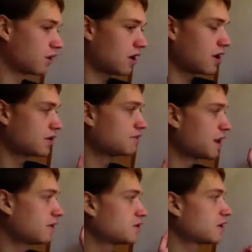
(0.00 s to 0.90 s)
where it's
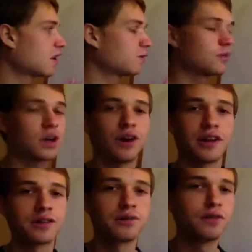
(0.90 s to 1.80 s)
bouncing on, we call
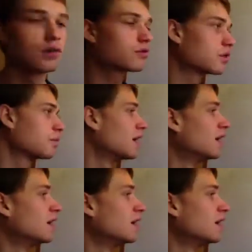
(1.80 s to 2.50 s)
it the fulcrum.